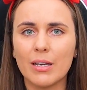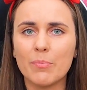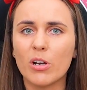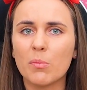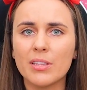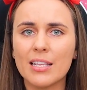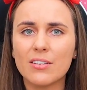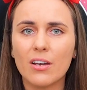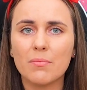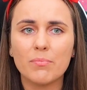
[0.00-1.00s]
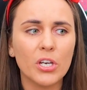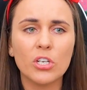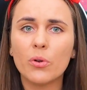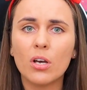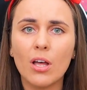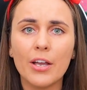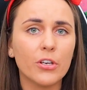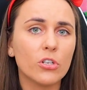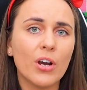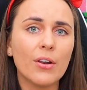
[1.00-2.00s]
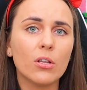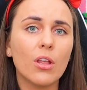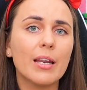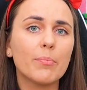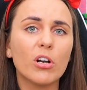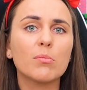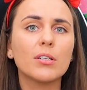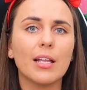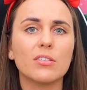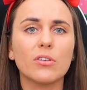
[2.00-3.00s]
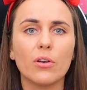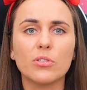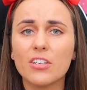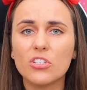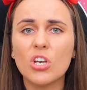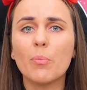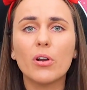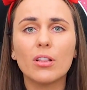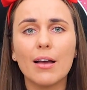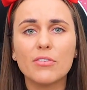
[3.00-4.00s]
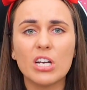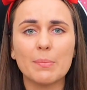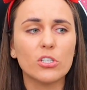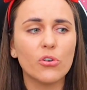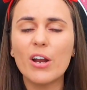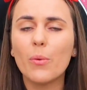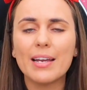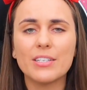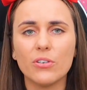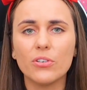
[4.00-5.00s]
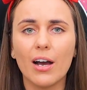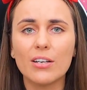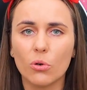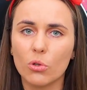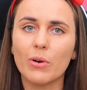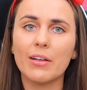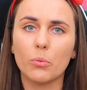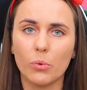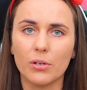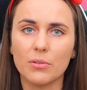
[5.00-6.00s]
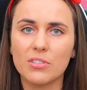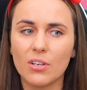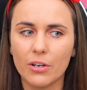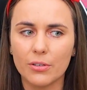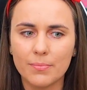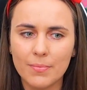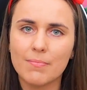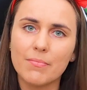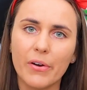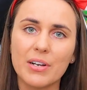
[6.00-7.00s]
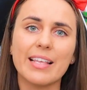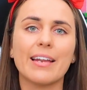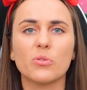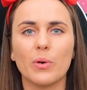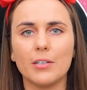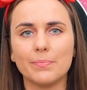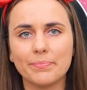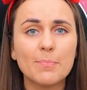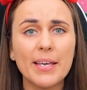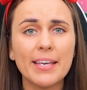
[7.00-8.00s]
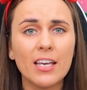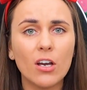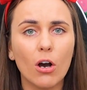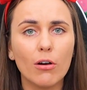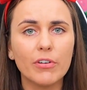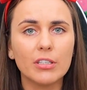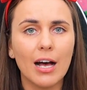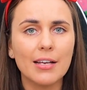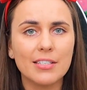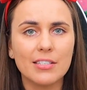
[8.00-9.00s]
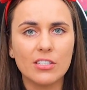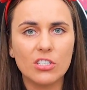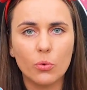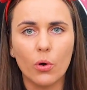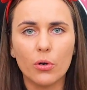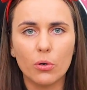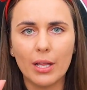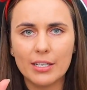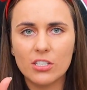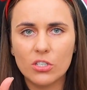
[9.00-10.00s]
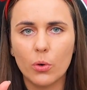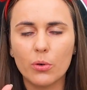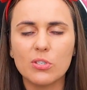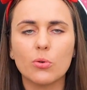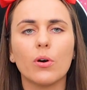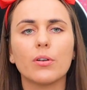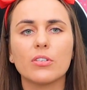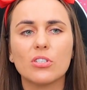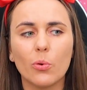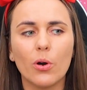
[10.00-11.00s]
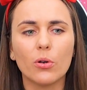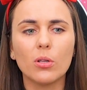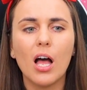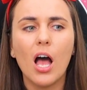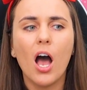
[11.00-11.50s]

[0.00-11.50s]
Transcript: in Pokemon Let's Go, you can do it online. You can trade online in Pokemon Let's Go. I can just jump on a live stream and trade away to you guys all around the world. So there is that as well. Speaking of glasses, Squirtle, like Squirtle,